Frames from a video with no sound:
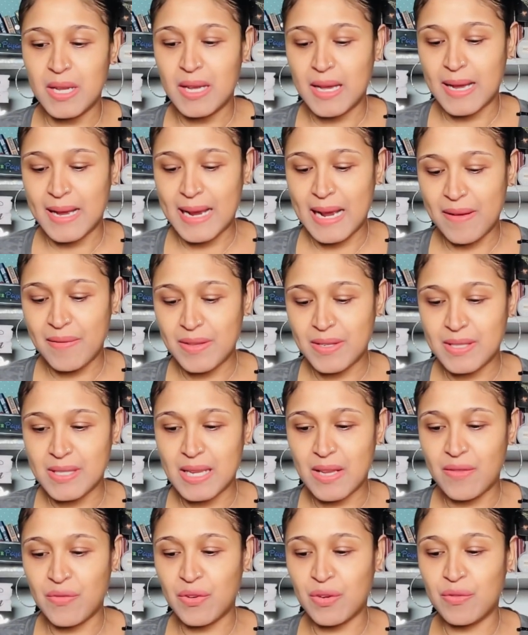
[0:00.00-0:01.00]
I have the
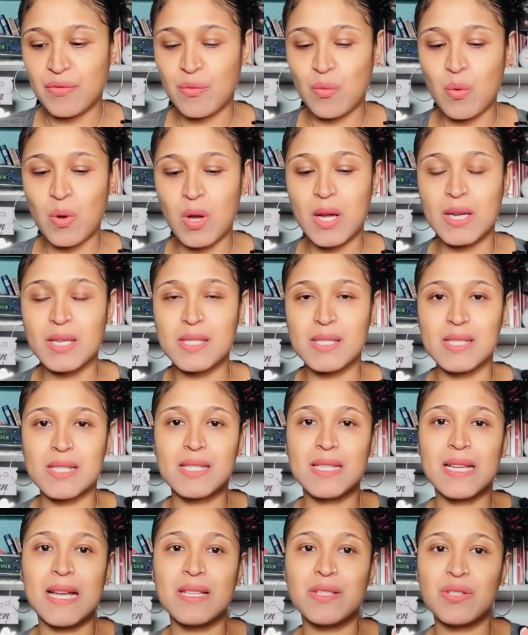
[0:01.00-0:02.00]
Seven of Wands.
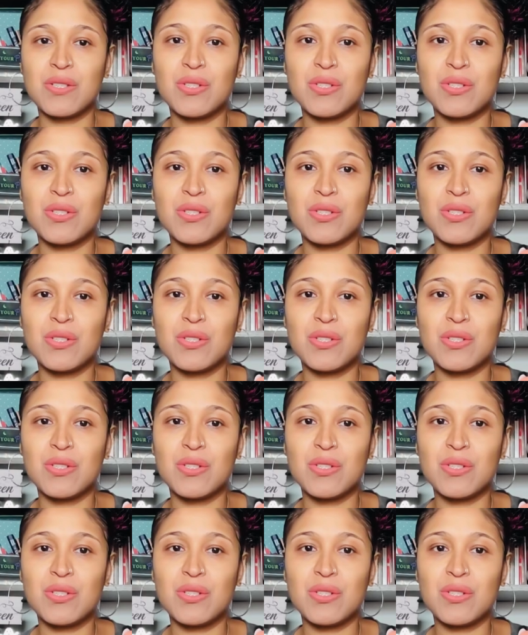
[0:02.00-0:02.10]
This has